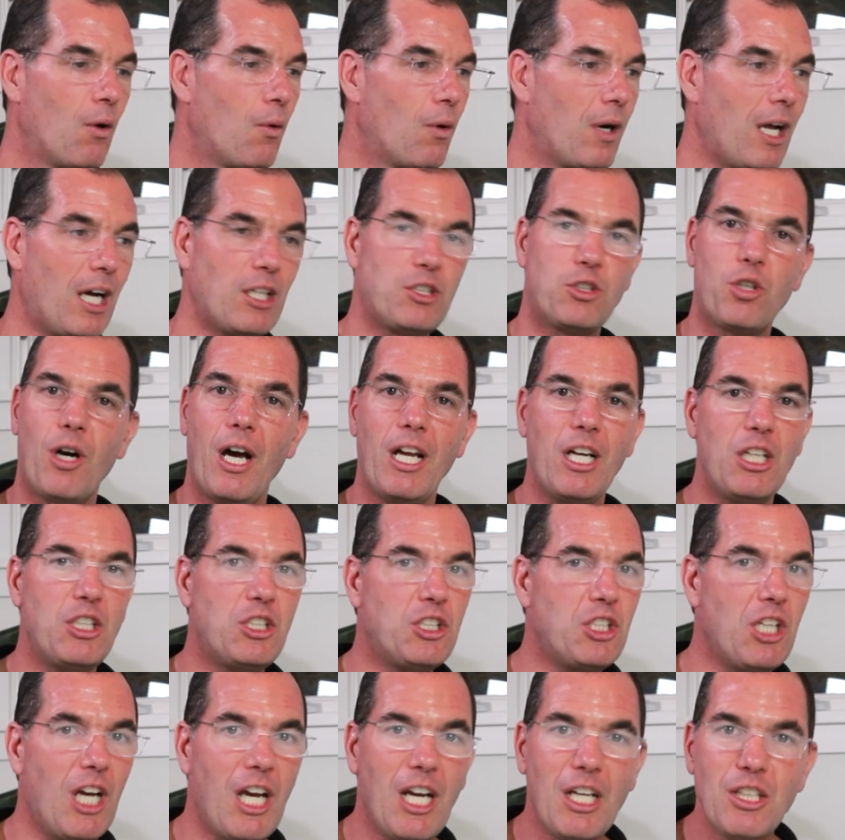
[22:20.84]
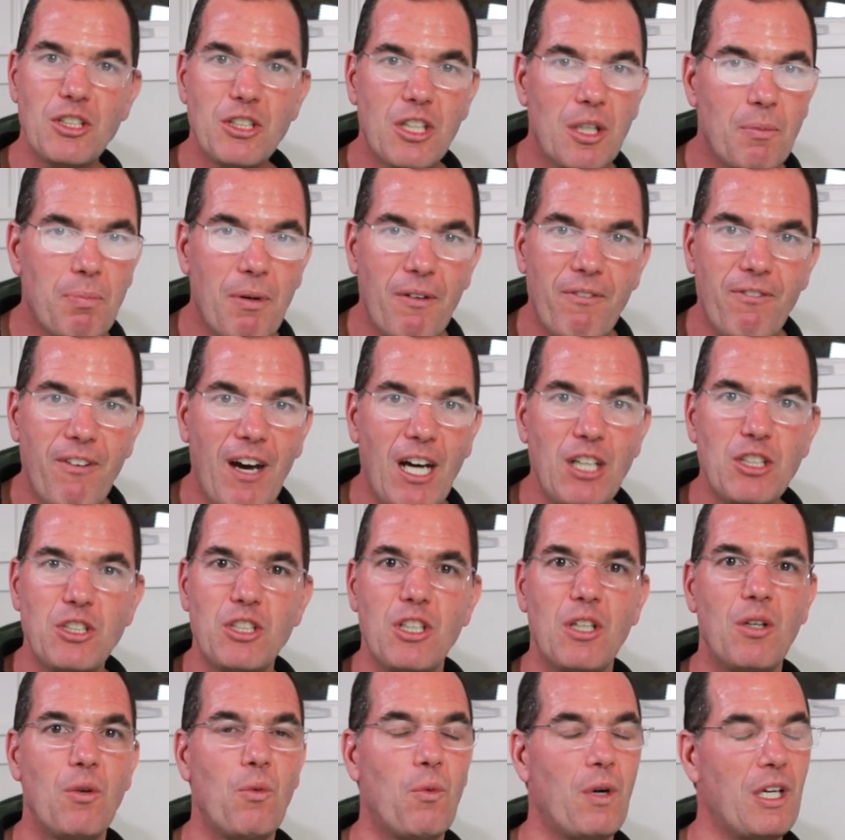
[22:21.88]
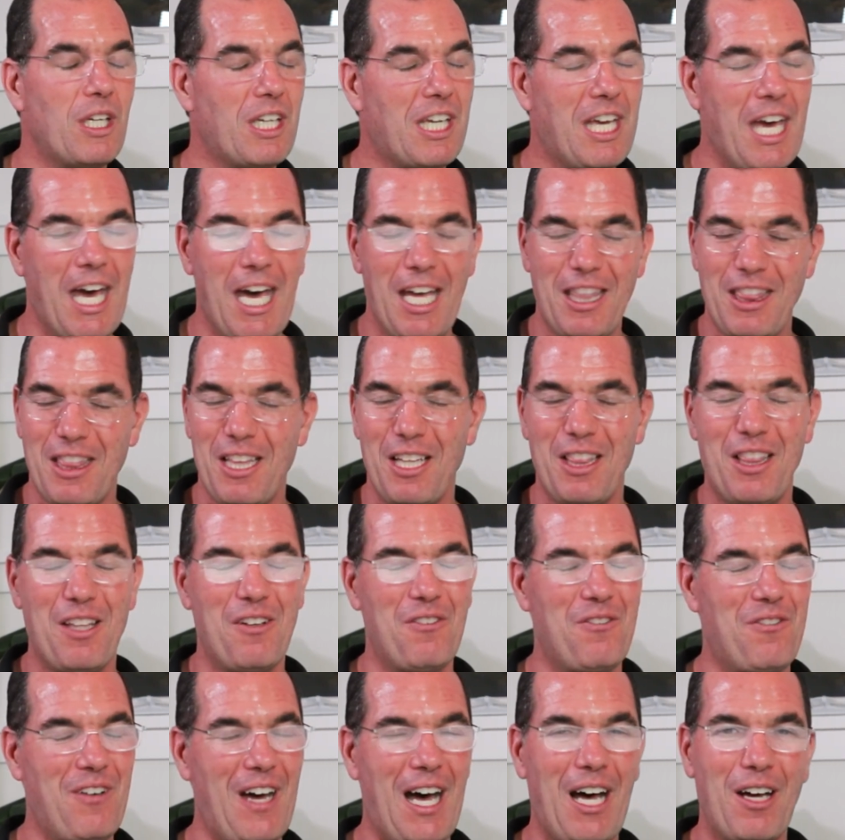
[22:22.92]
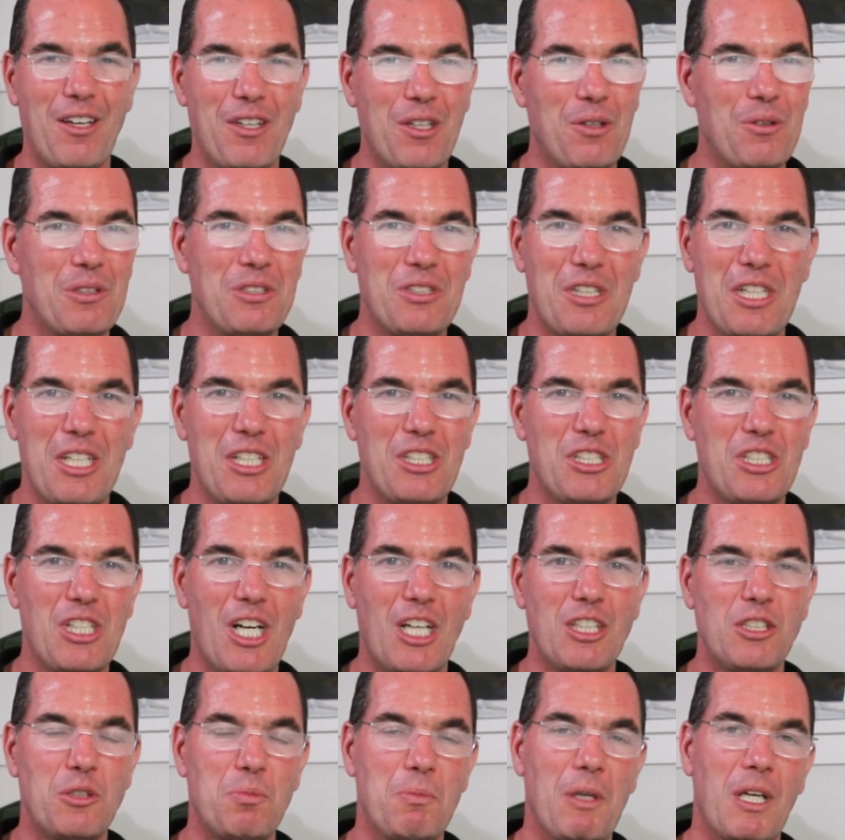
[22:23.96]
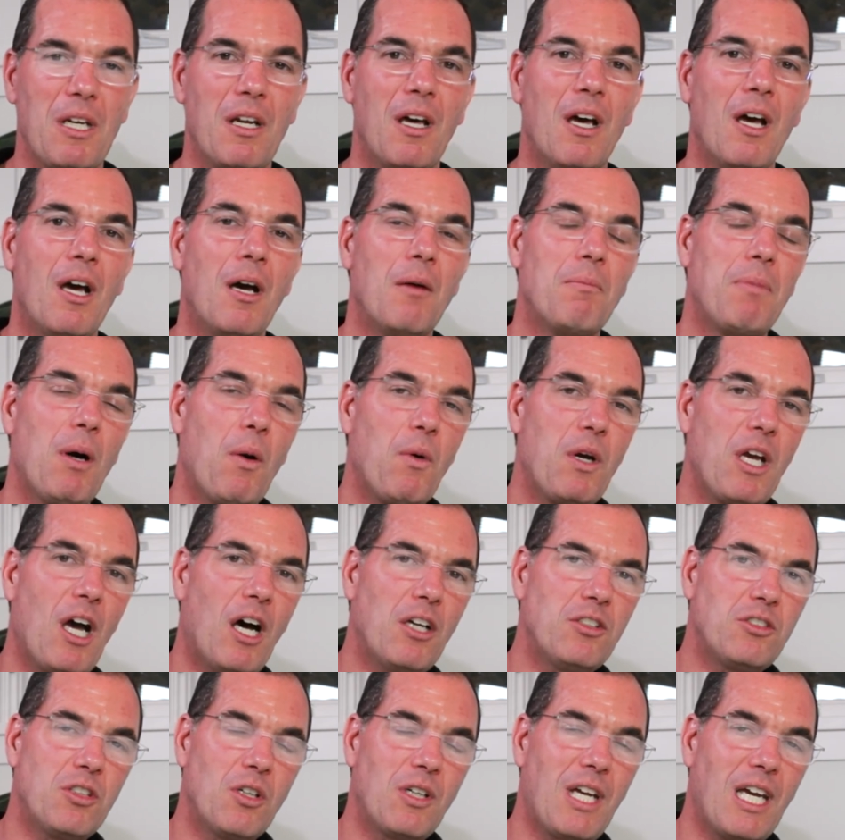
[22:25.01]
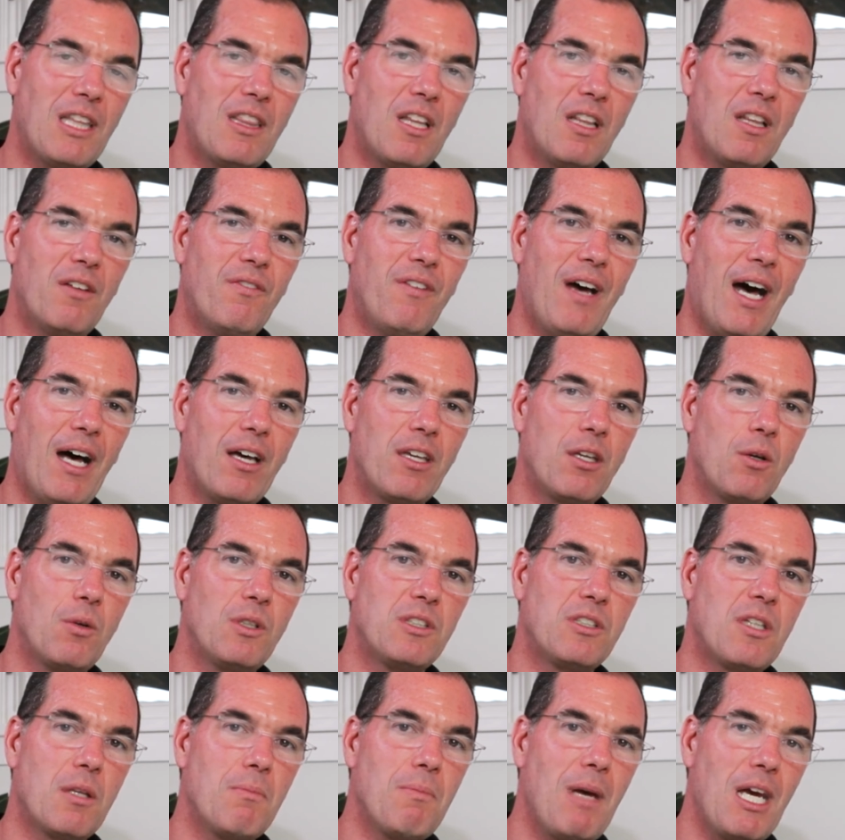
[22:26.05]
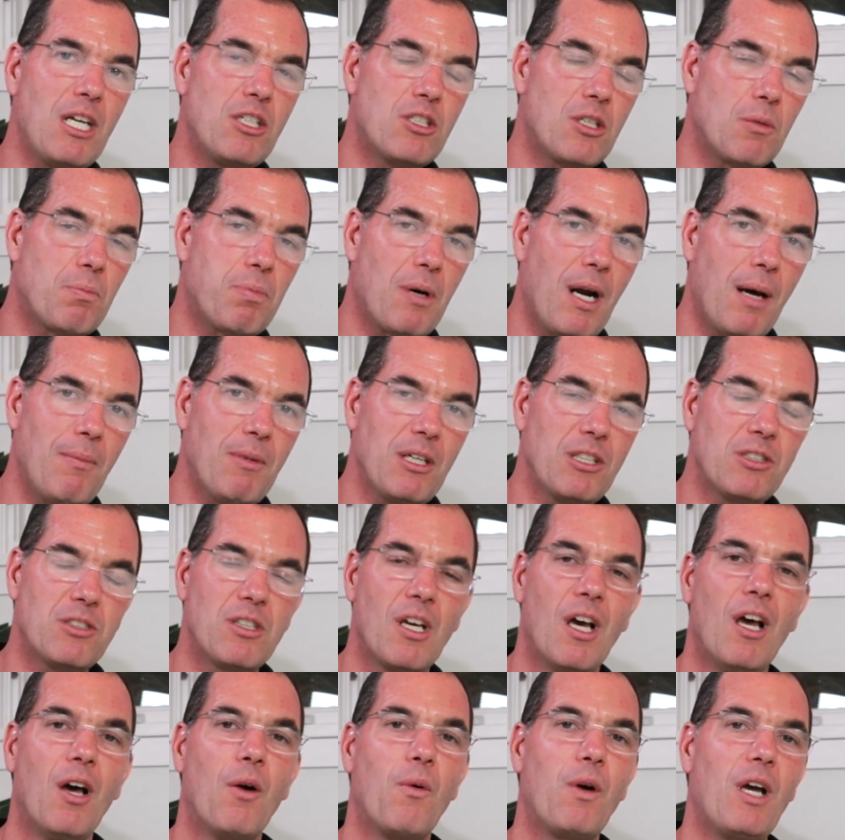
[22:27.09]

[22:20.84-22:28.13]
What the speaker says: We're not trying to change the profession. We get that the value is the adjustment, but we also get that the value is the major premise.